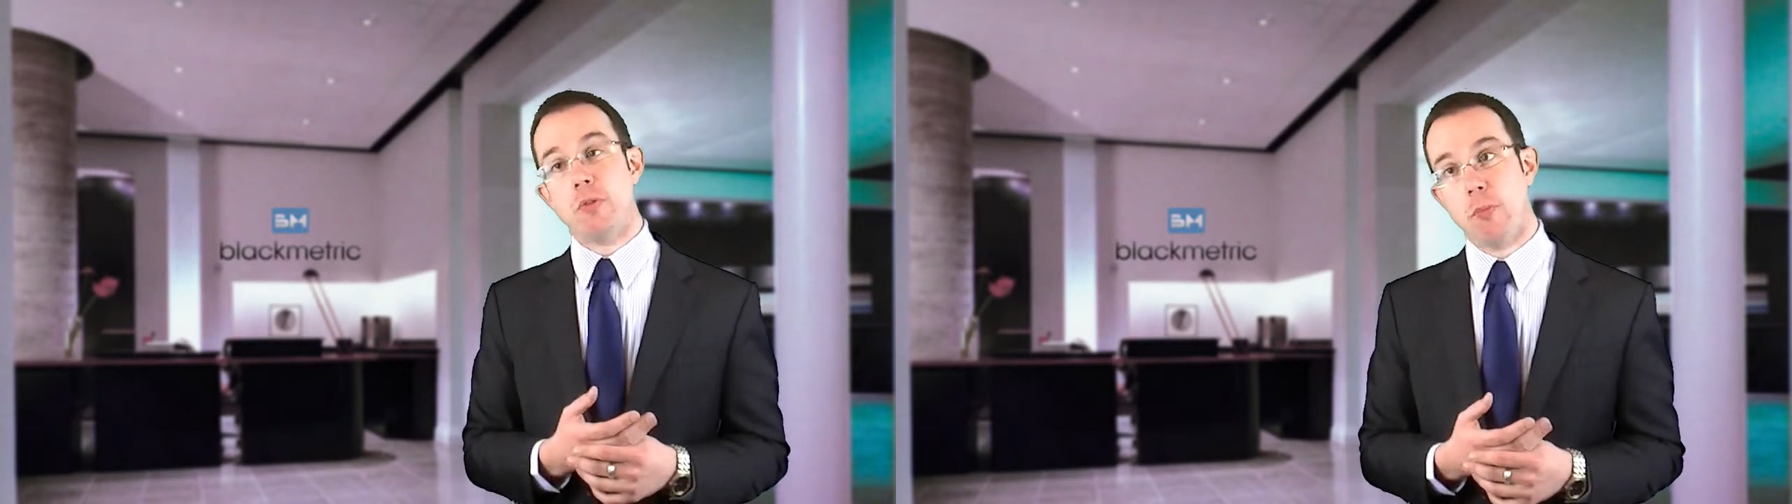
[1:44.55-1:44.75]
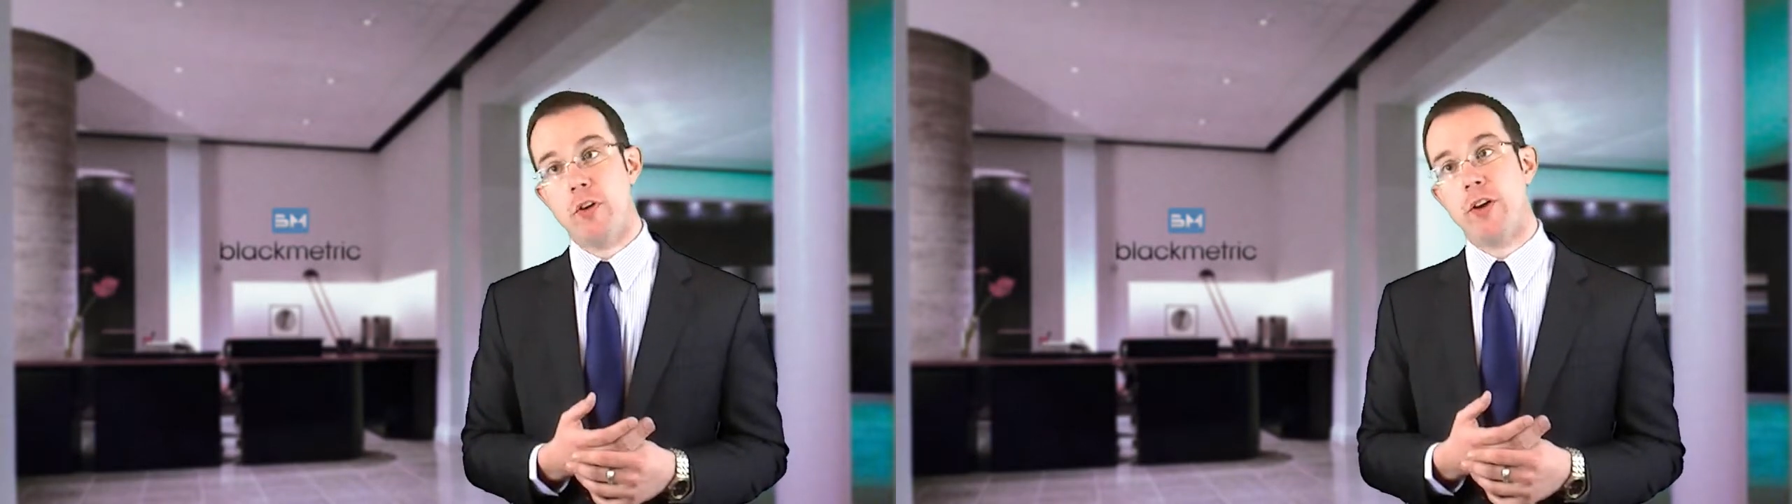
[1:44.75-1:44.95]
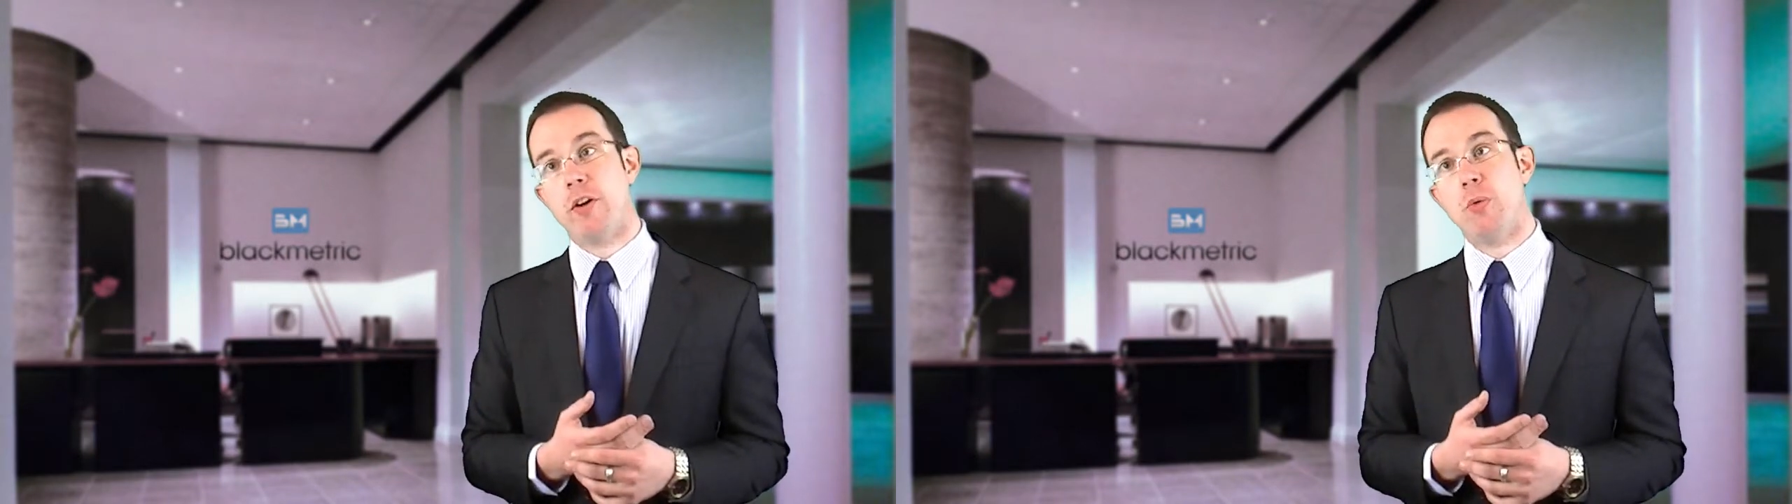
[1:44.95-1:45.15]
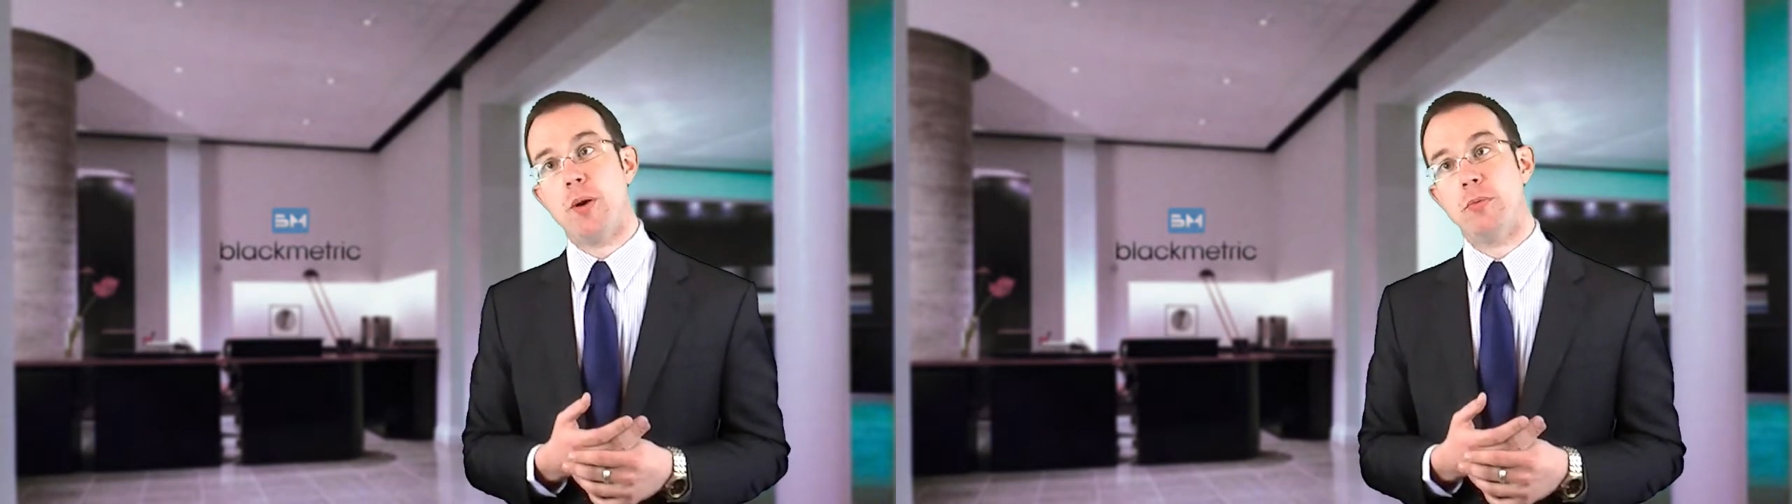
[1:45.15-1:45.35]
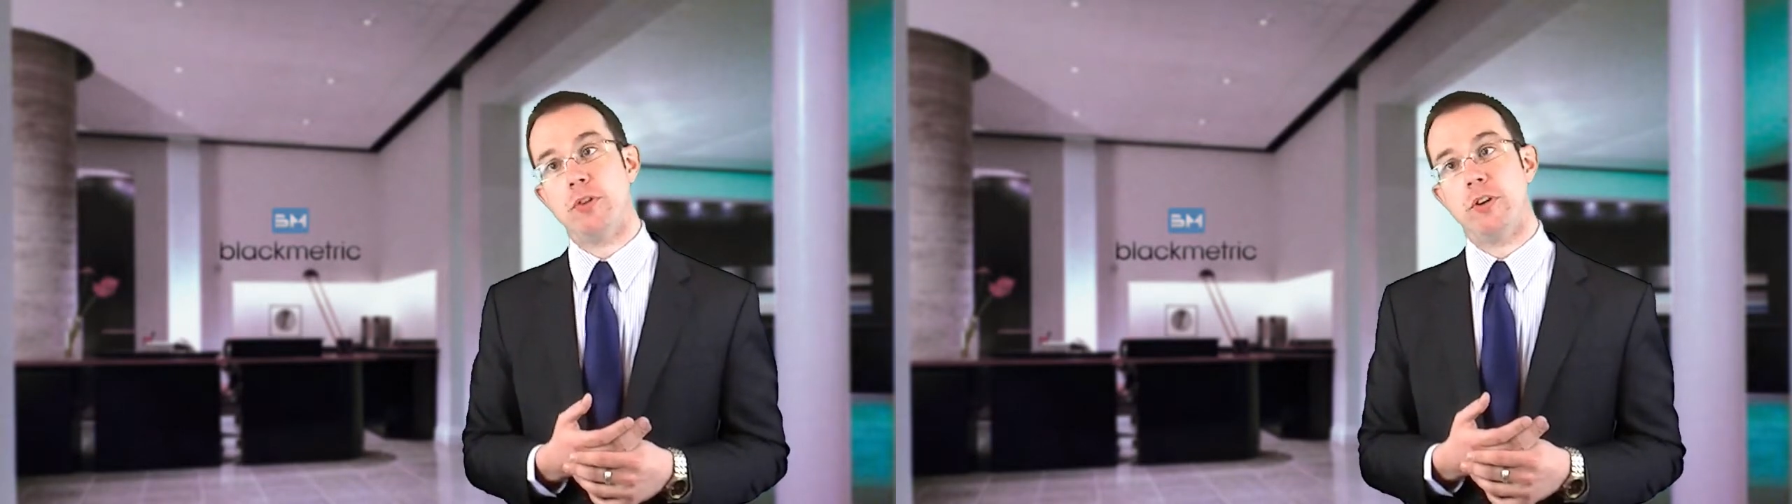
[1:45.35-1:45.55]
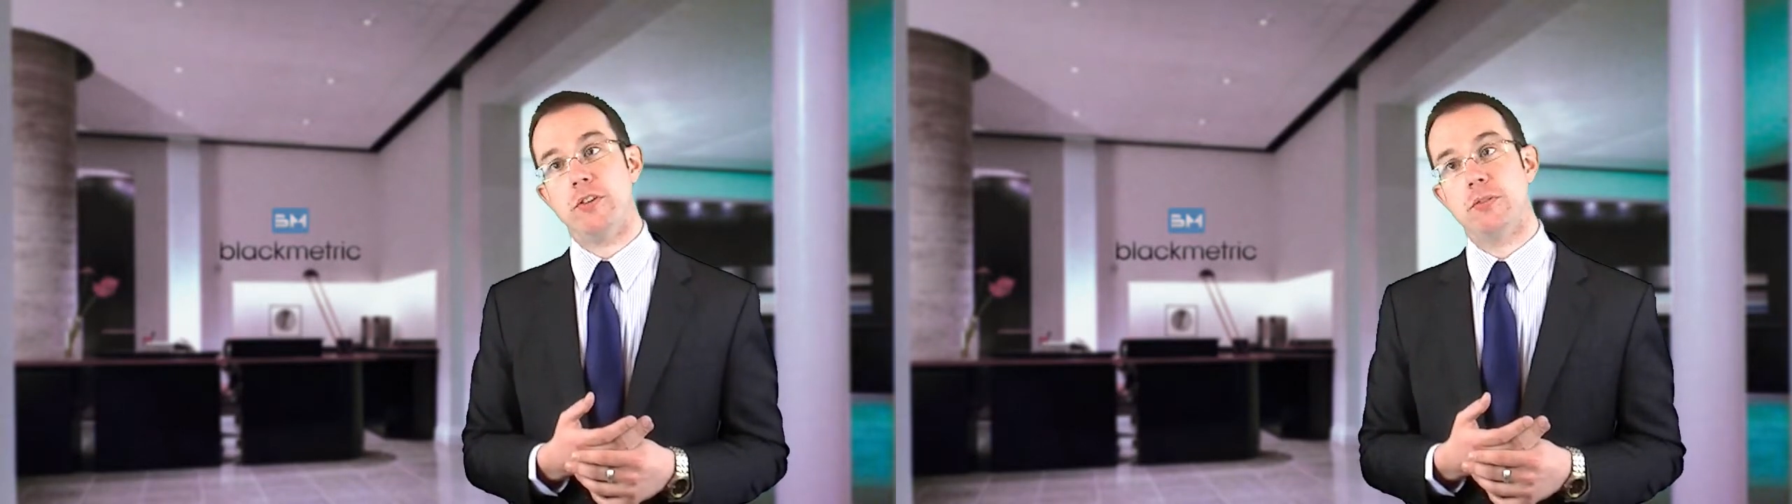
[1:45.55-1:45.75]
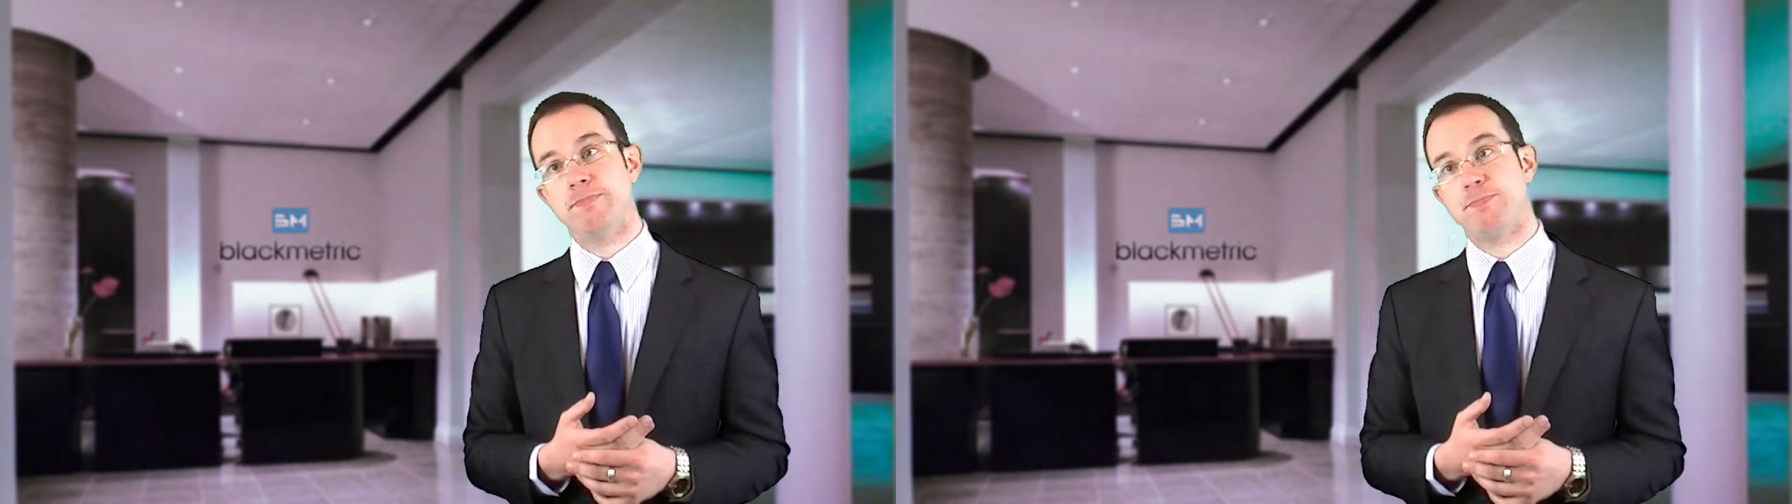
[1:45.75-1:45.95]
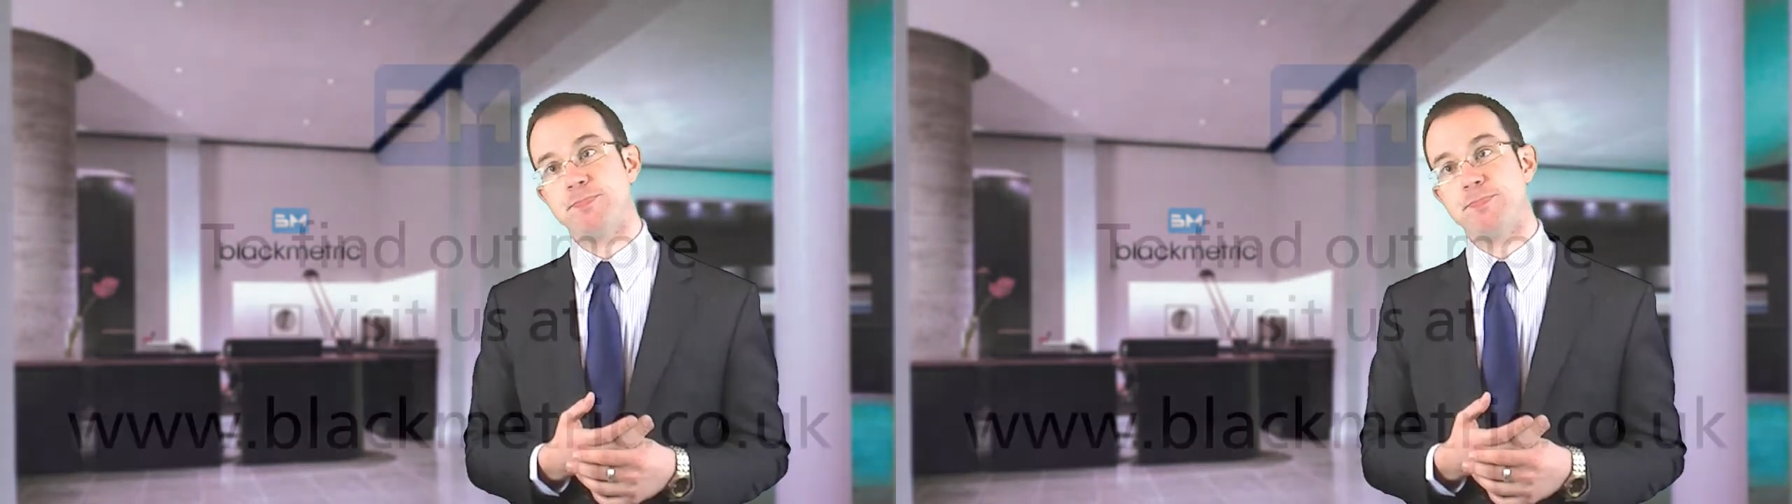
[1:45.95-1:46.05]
via our website.